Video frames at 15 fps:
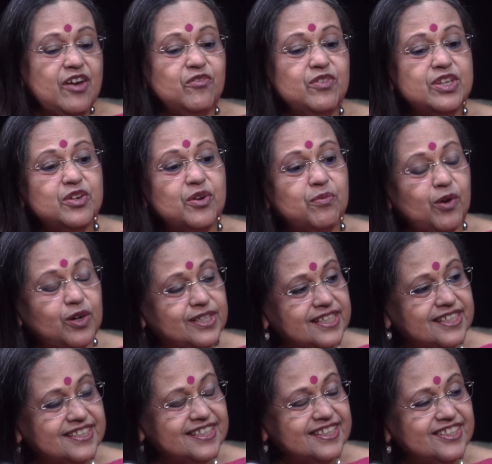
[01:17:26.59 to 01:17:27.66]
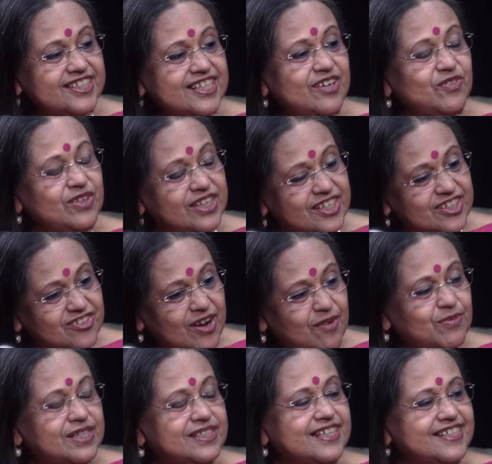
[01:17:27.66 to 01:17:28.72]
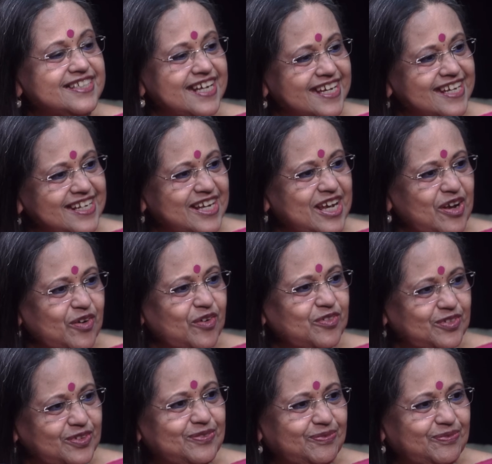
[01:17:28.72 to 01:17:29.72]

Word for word: With robotic surgery, even the tremors are taken care of